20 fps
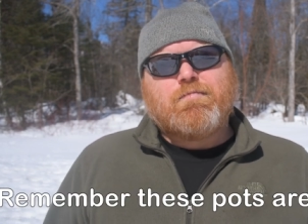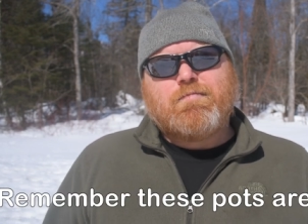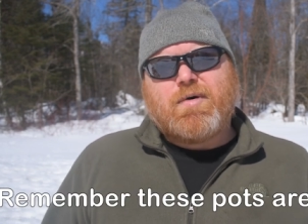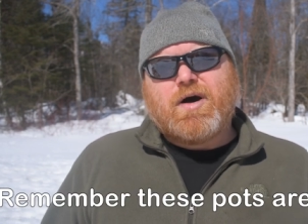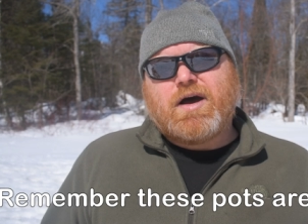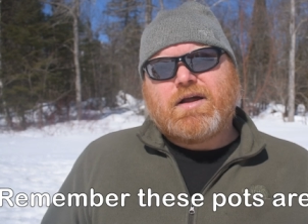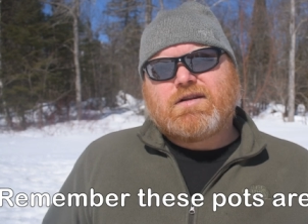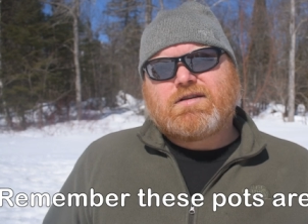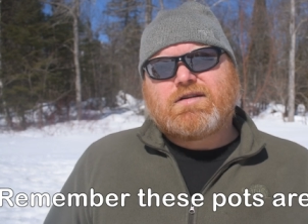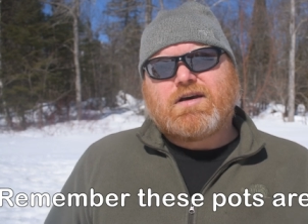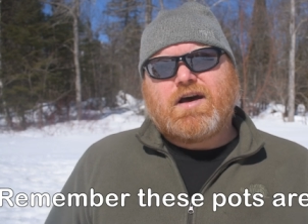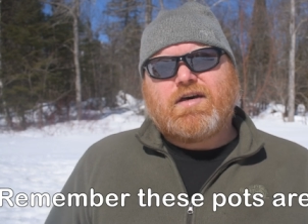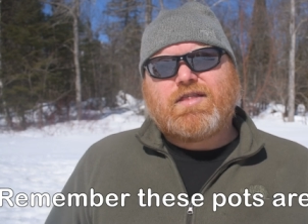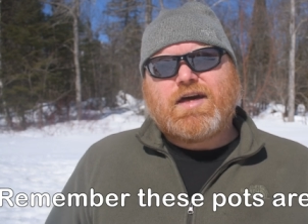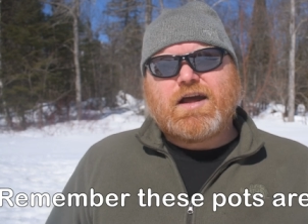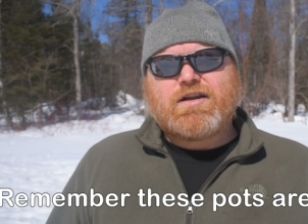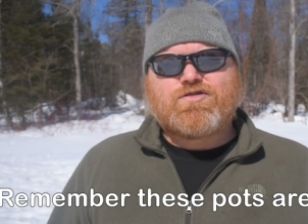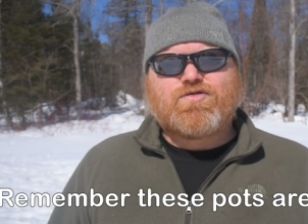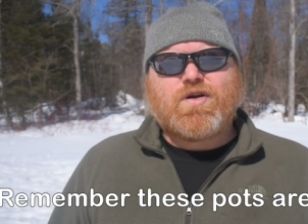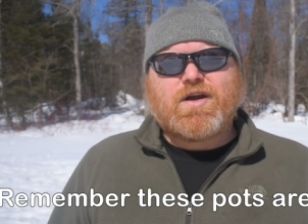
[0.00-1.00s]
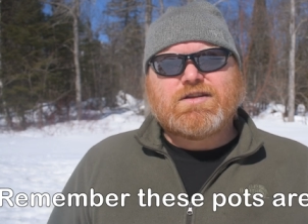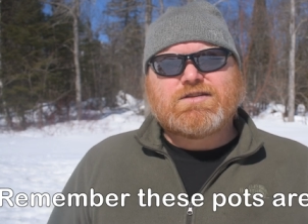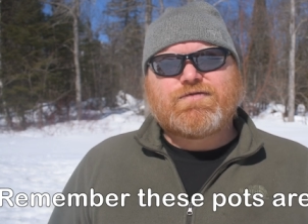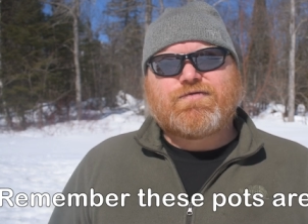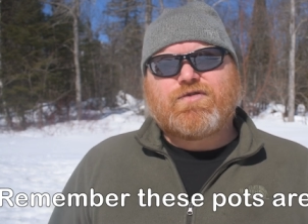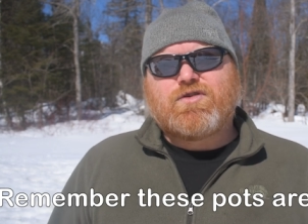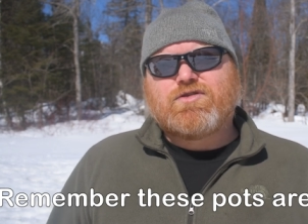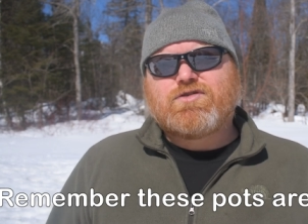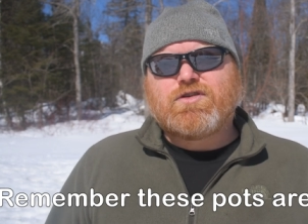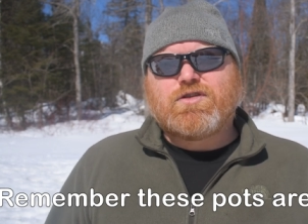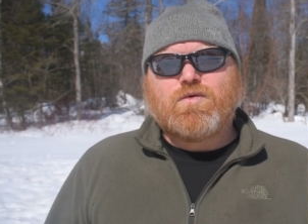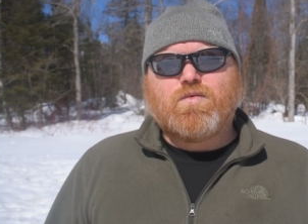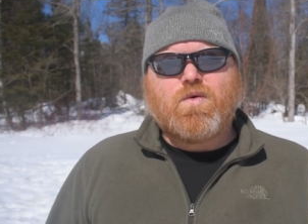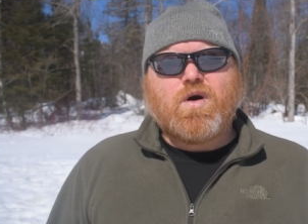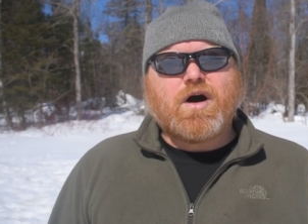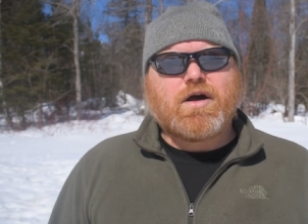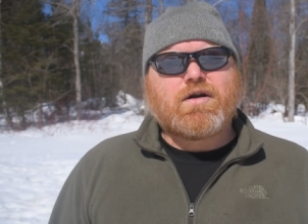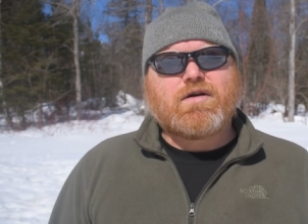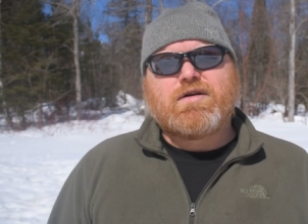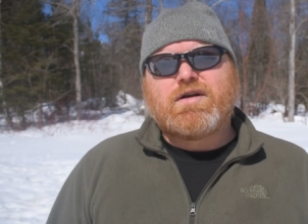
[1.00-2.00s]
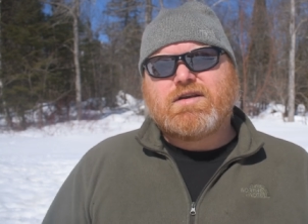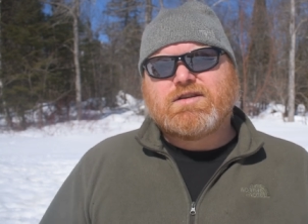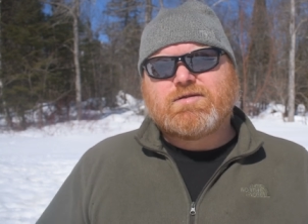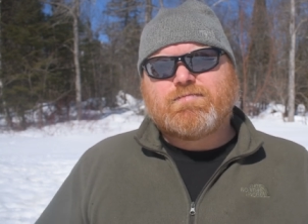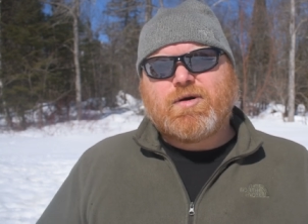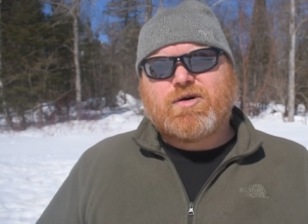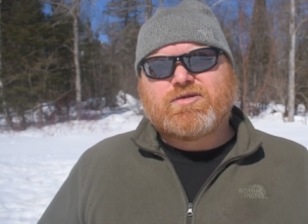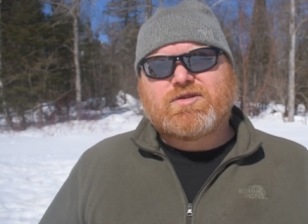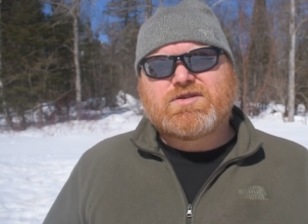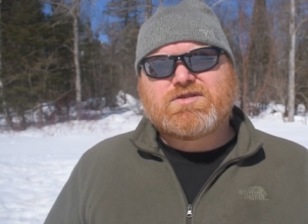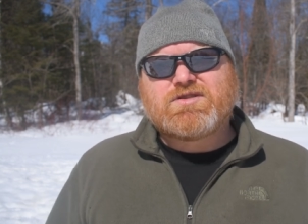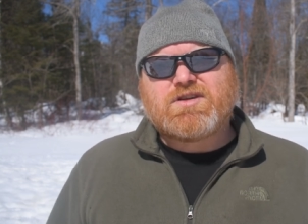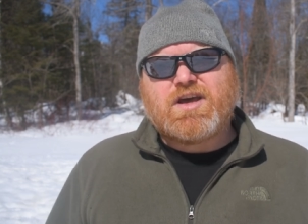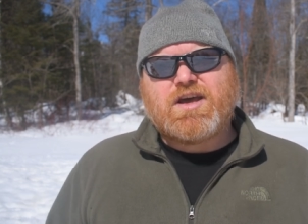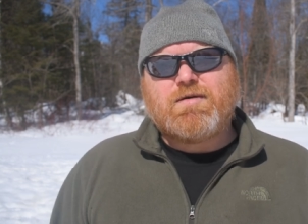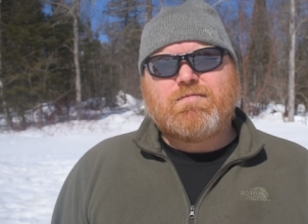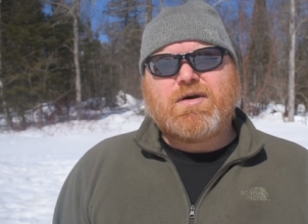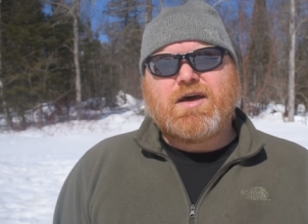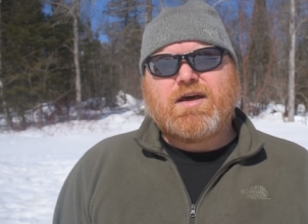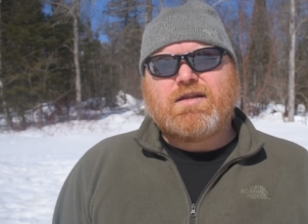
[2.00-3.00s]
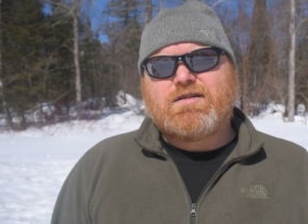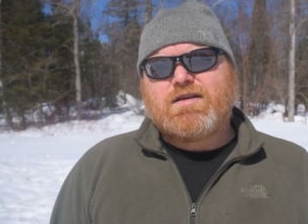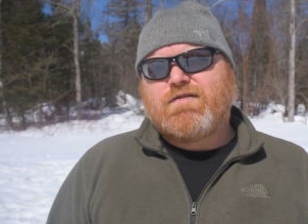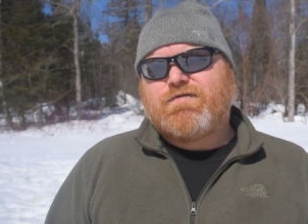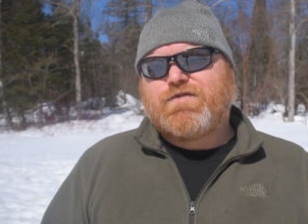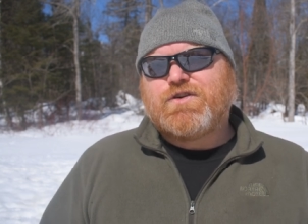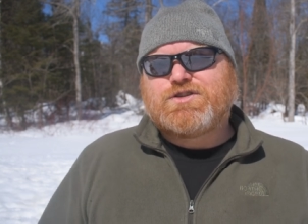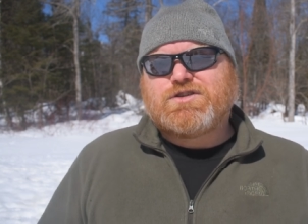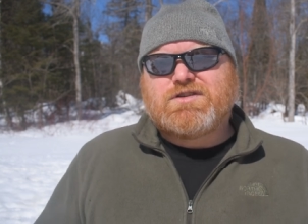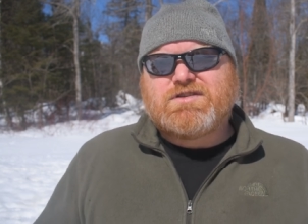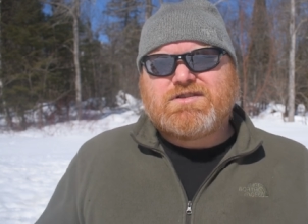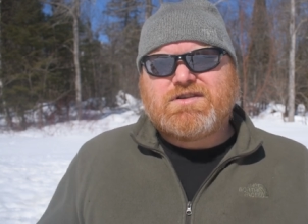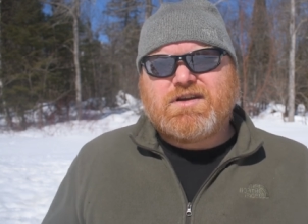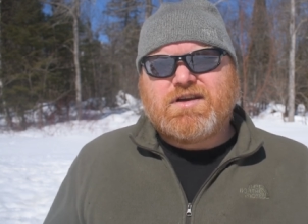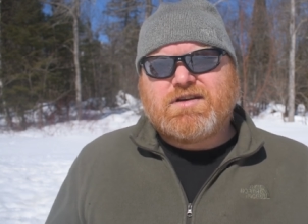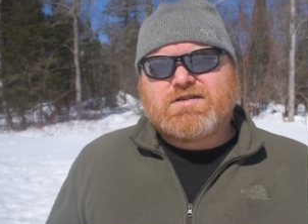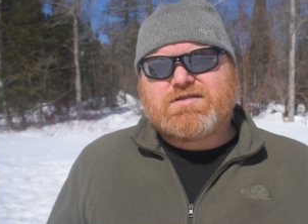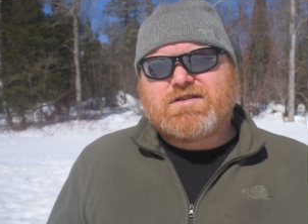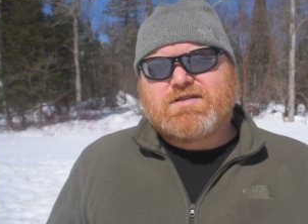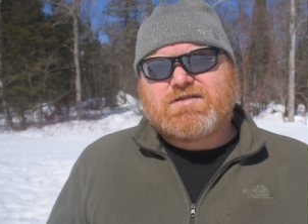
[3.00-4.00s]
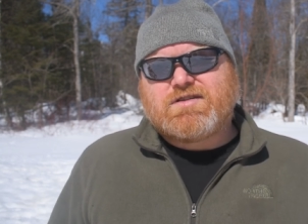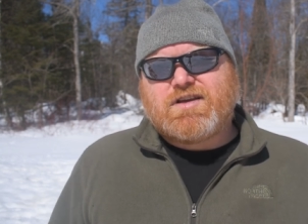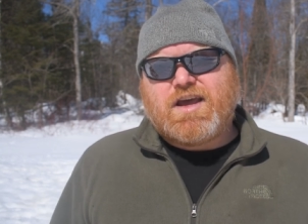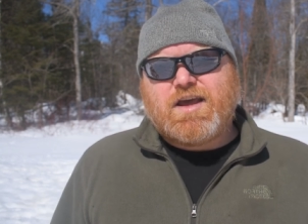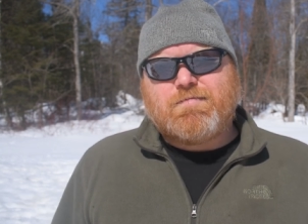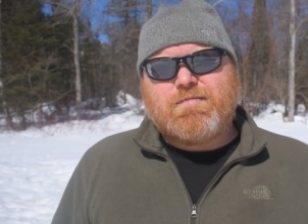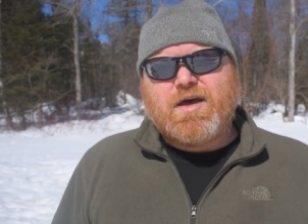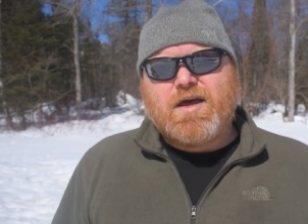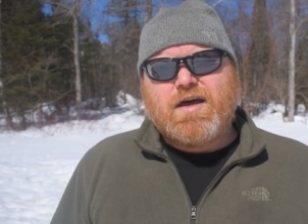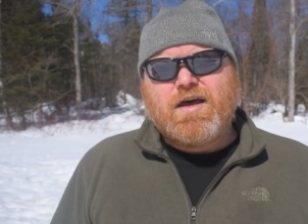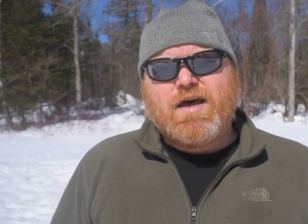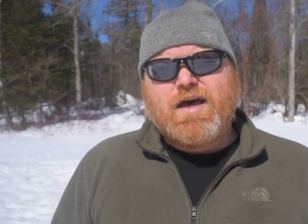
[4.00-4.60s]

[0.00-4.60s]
but that transfer to the water is about the same and the efficiency is the same.